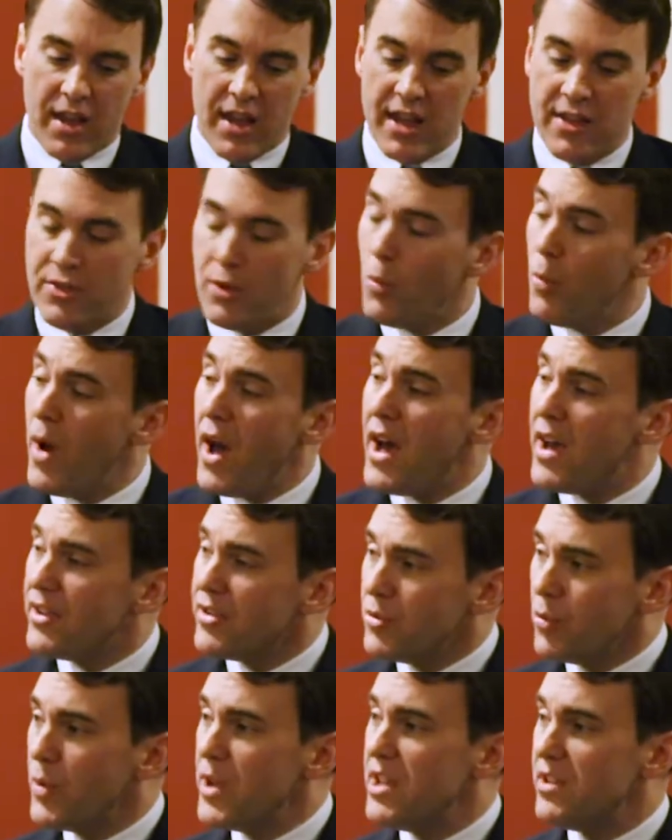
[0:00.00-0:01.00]
In the
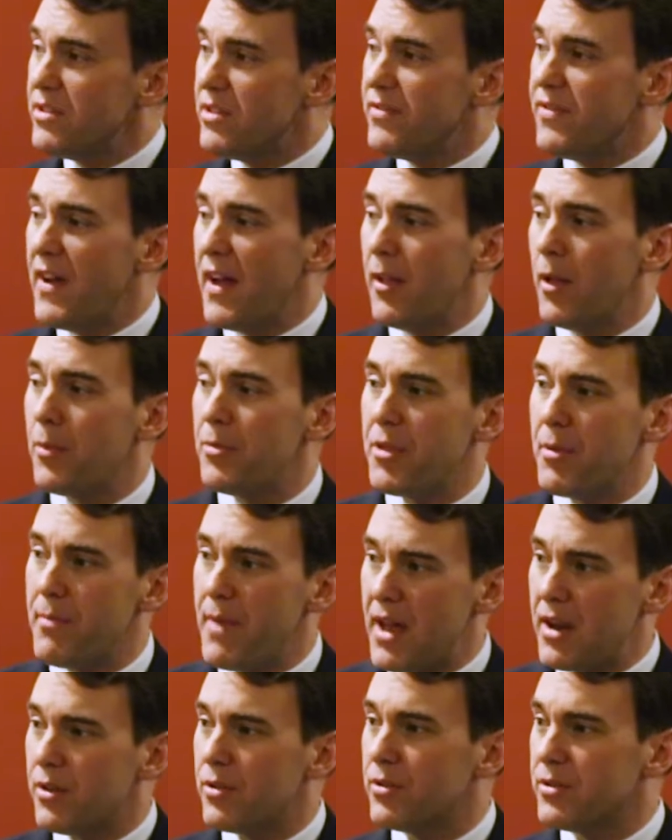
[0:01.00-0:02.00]
West, we had developed the
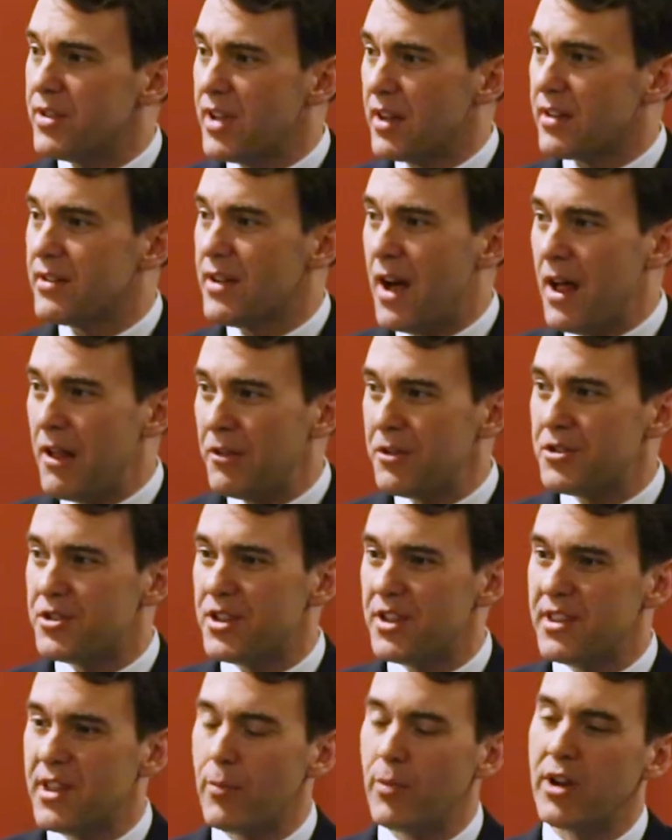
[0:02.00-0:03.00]
medical
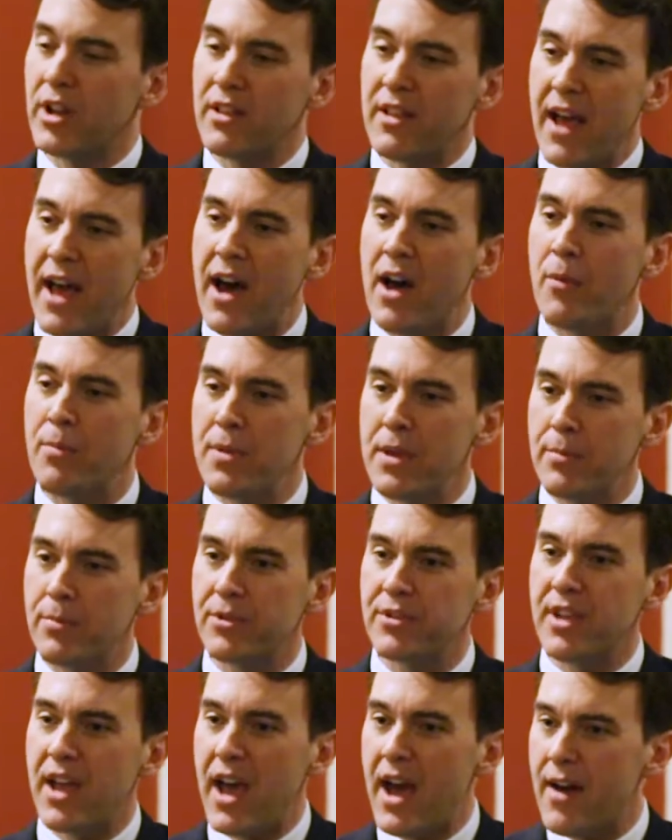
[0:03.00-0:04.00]
technology that would allow
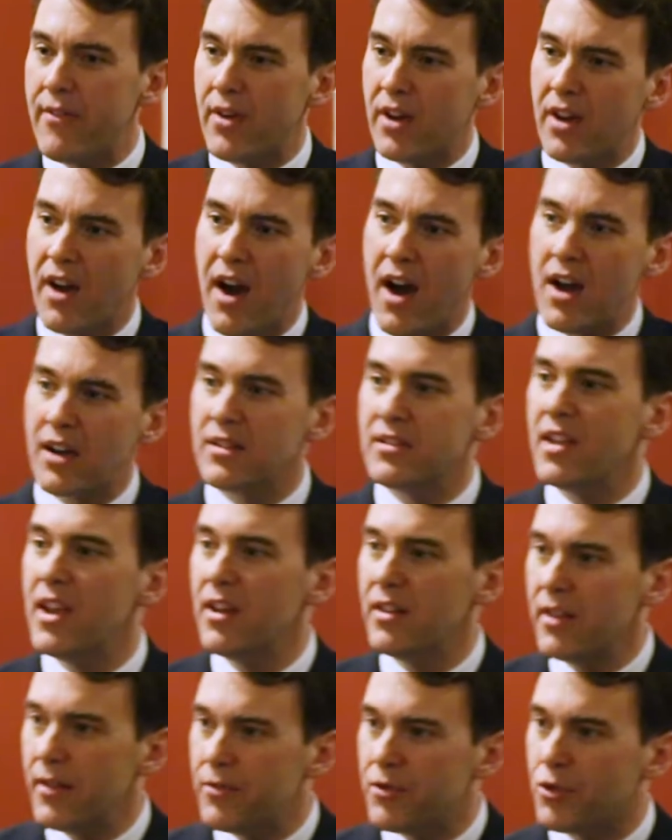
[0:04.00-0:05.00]
people to have a
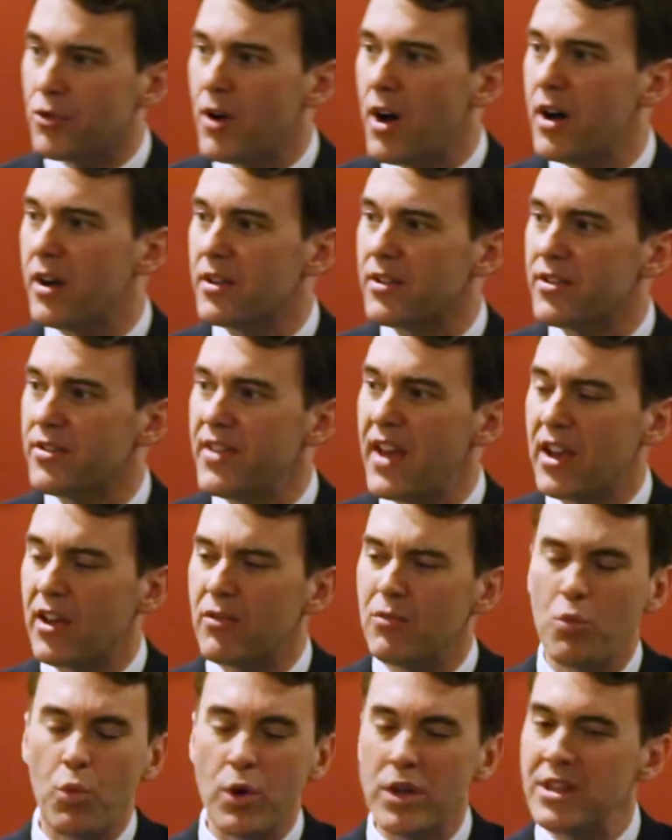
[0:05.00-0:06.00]
cocktail of drugs
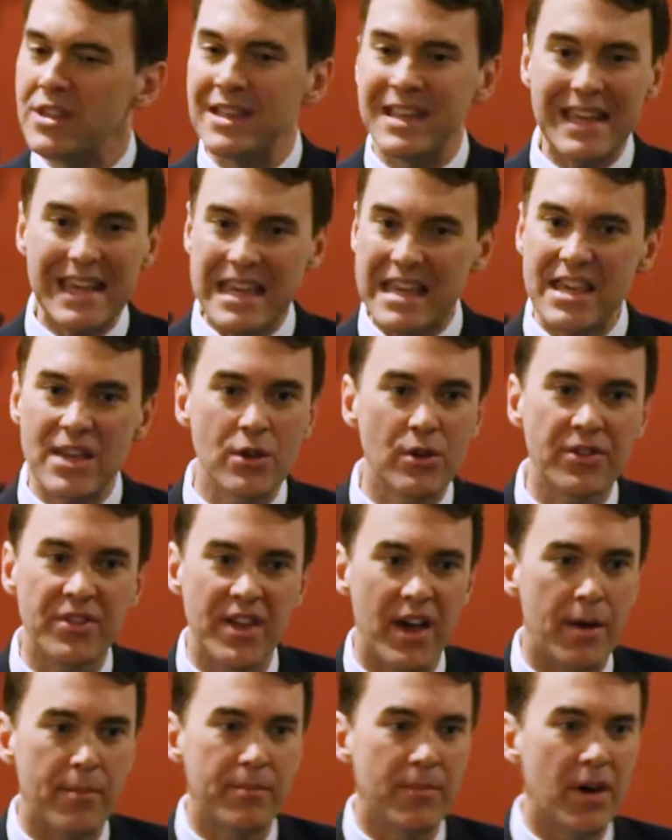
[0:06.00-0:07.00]
that wouldn't heal
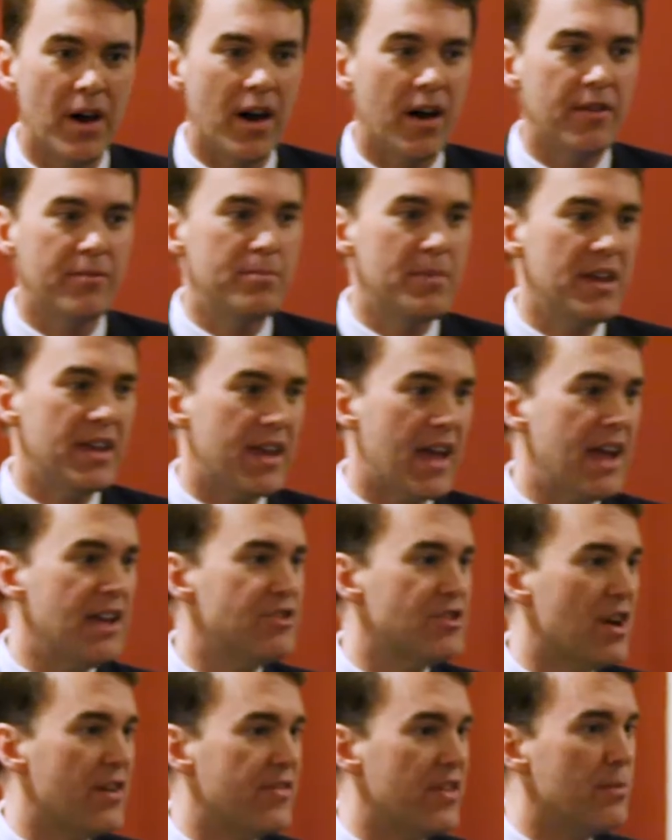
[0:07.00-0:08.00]
them of being
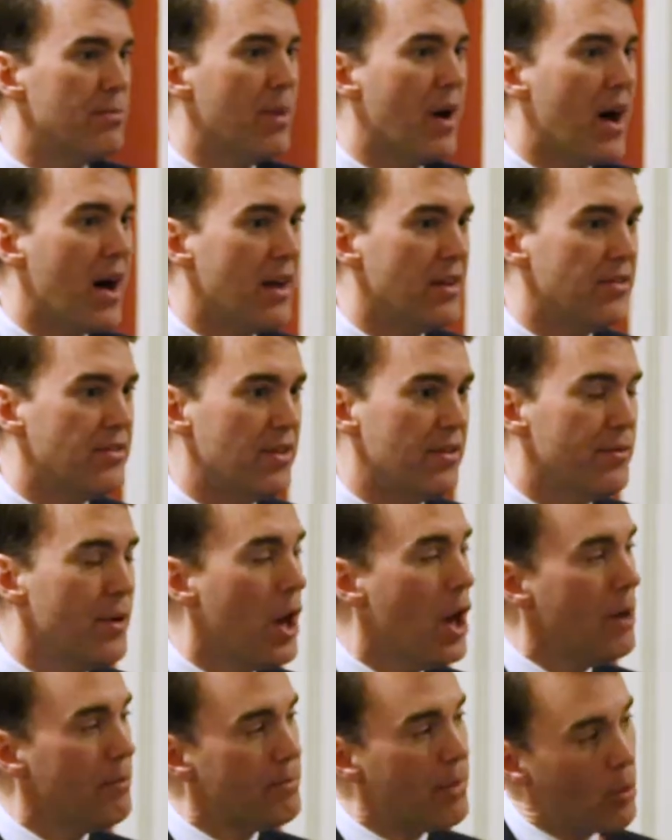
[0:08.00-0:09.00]
HIV positive,
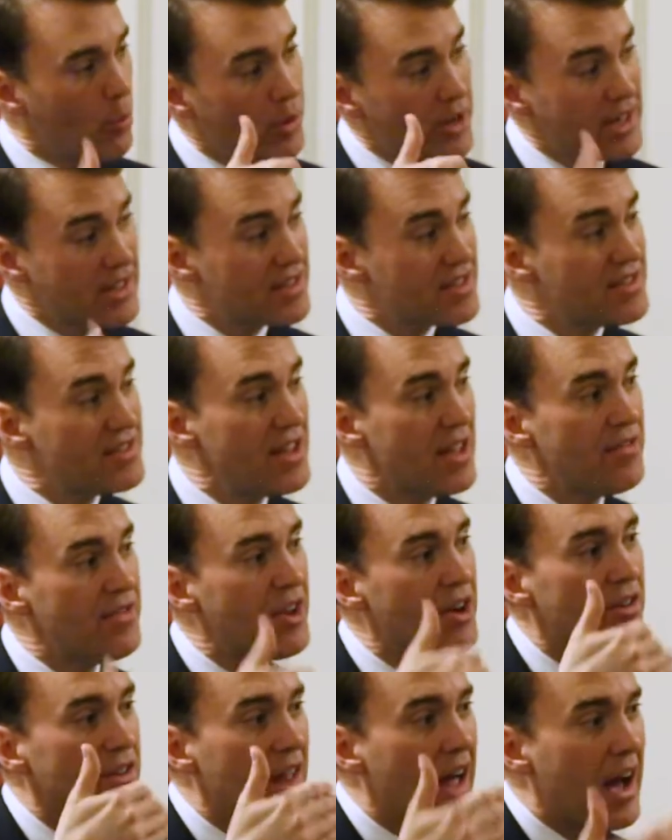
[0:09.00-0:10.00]
but would extend
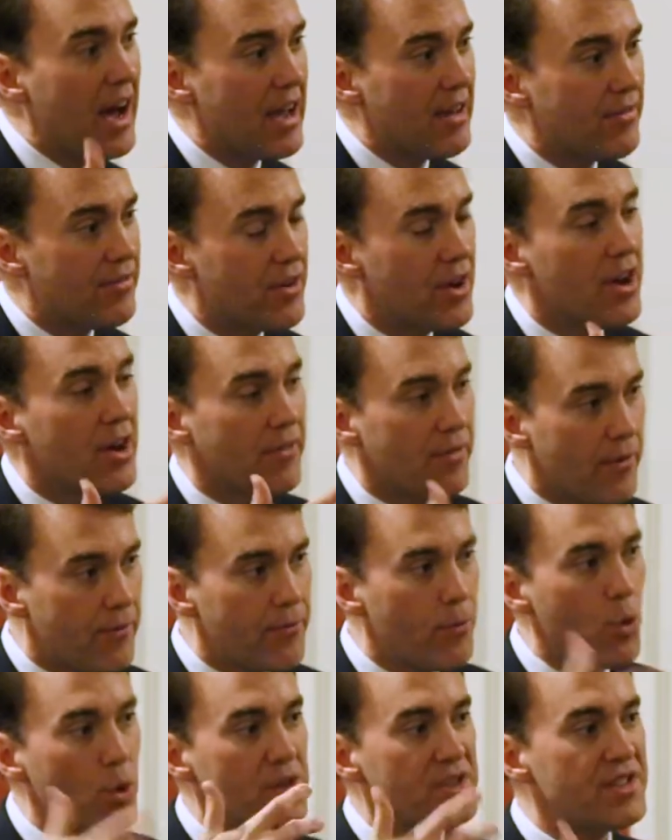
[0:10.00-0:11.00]
their life for
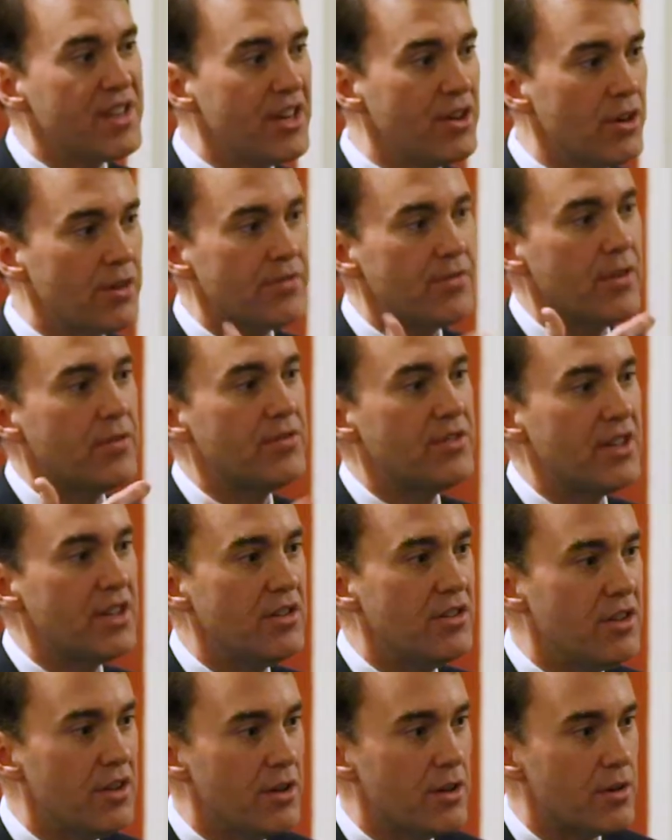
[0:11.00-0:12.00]
14 or
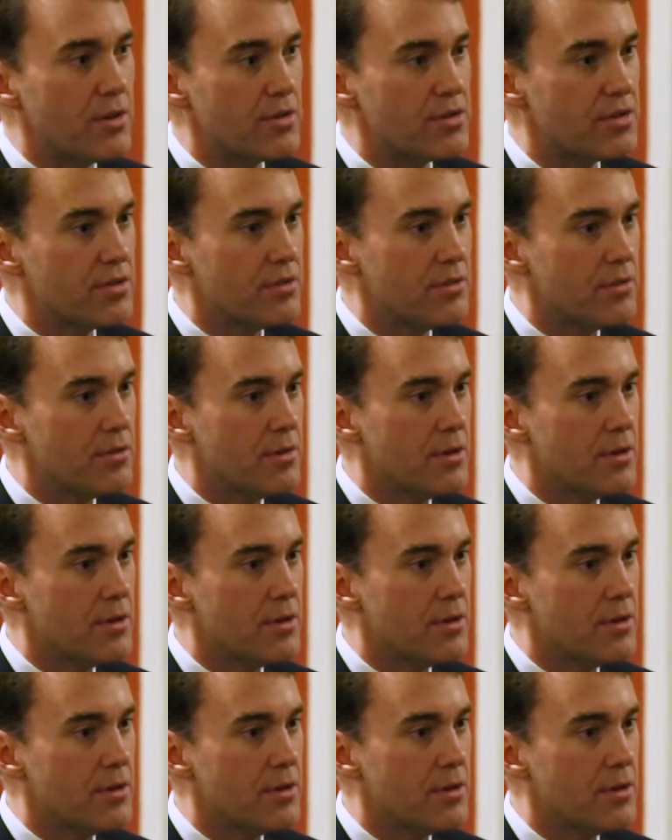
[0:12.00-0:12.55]
15 years.